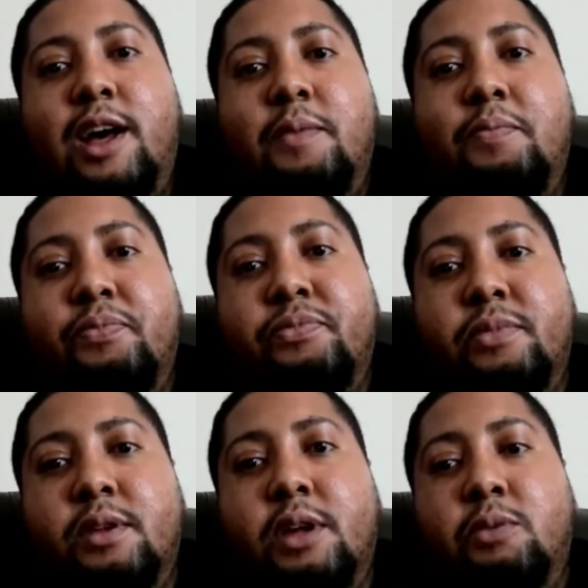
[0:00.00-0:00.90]

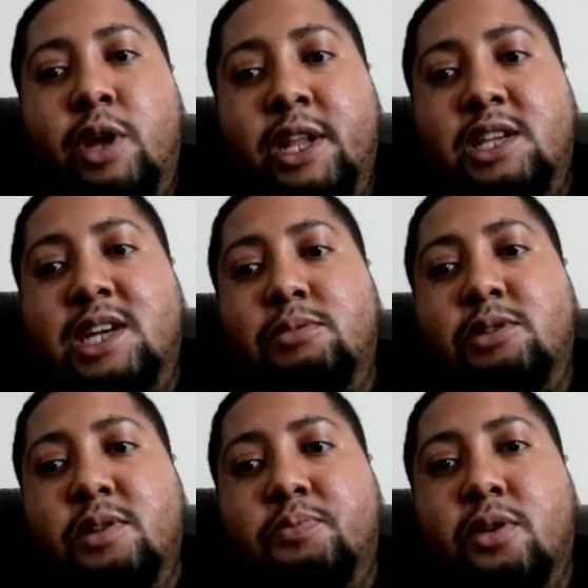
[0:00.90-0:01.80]
in one of the
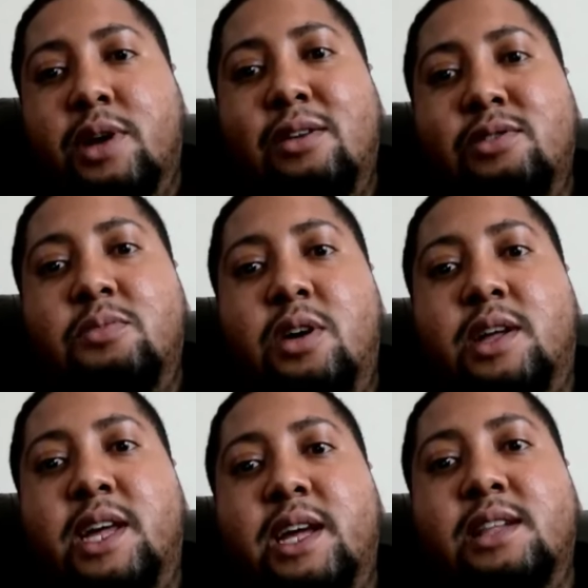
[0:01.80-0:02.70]
chapters of the book, How to
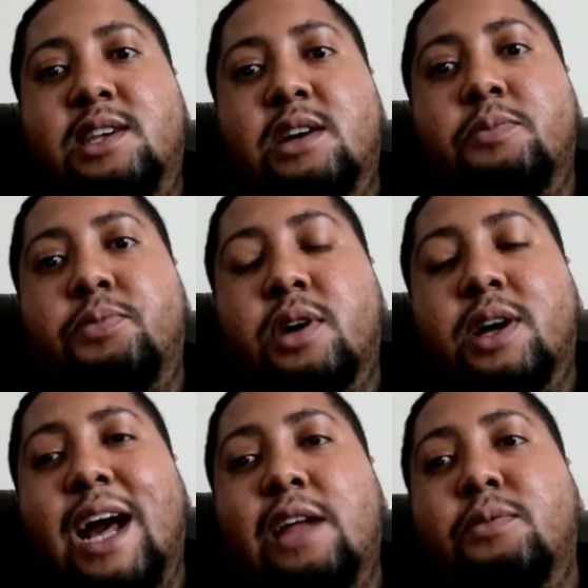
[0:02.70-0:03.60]
Market and Sell Your
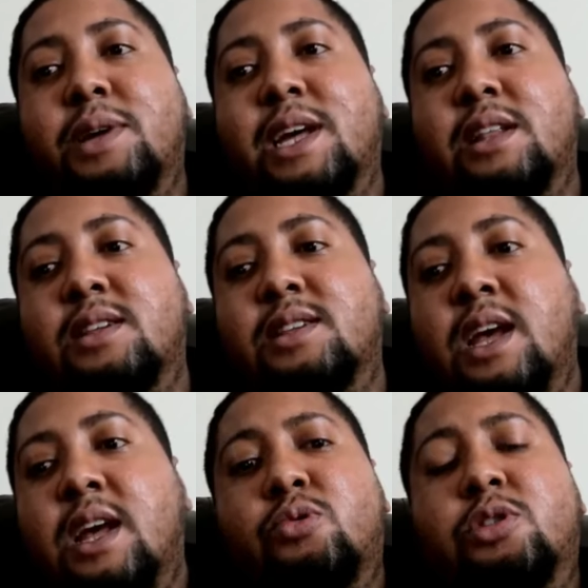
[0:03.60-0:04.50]
Book, A Guide for
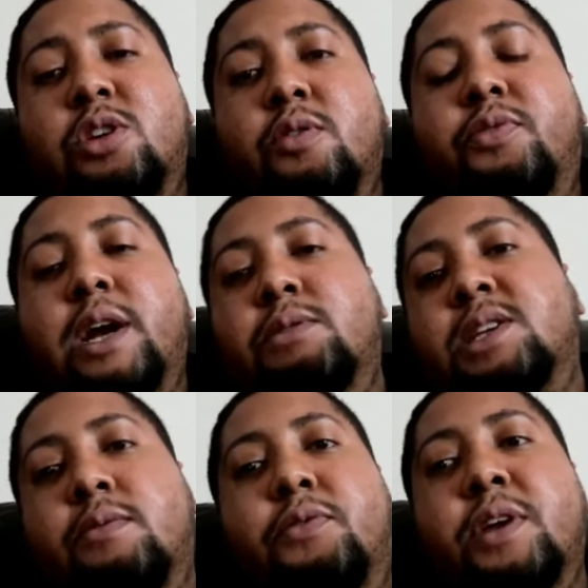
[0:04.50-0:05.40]
Beginners. There's also
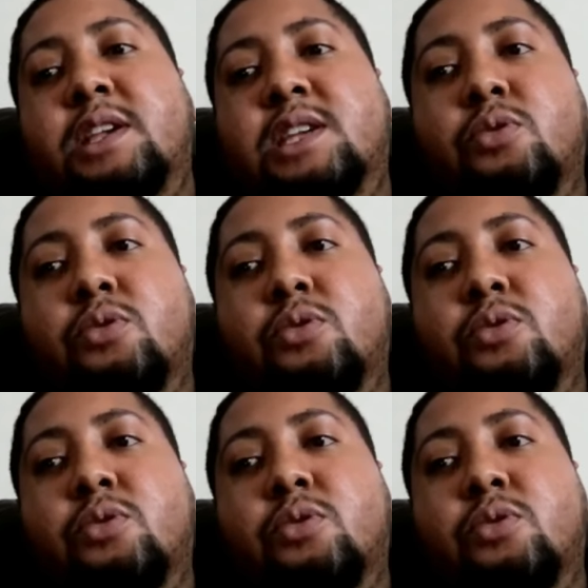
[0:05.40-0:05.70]
various other